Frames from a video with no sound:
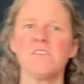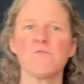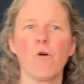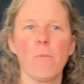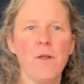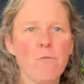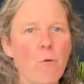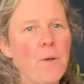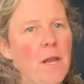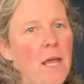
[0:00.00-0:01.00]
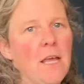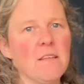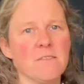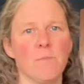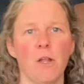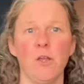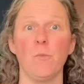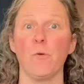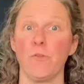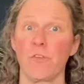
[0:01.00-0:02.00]
is Robin. Robin is my
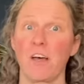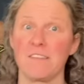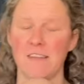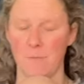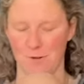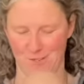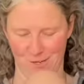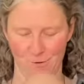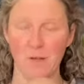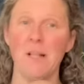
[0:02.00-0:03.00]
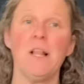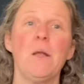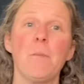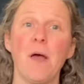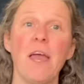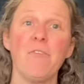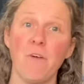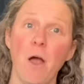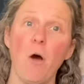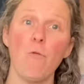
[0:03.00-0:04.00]
newborn size demo doll. But if
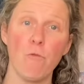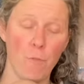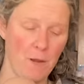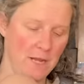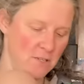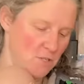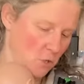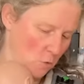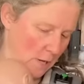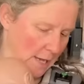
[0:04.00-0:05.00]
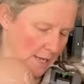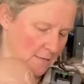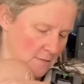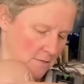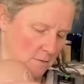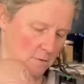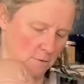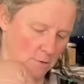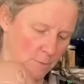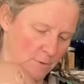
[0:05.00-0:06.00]
I hold Robin in two hands,
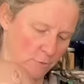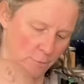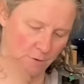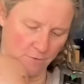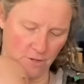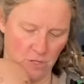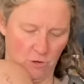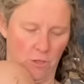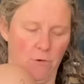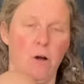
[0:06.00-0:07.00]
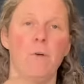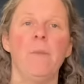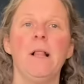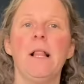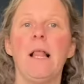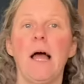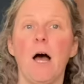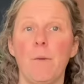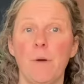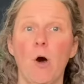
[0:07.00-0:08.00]
oh, come here, Robin, find your other arm.
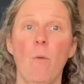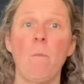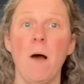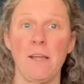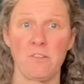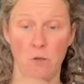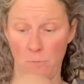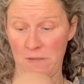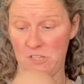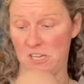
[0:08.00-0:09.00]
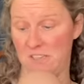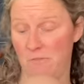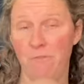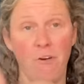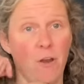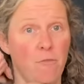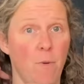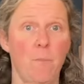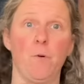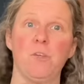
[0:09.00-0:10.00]
On my chest in front of
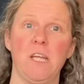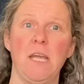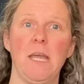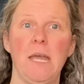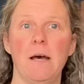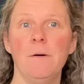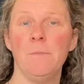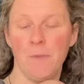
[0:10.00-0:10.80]
my body here,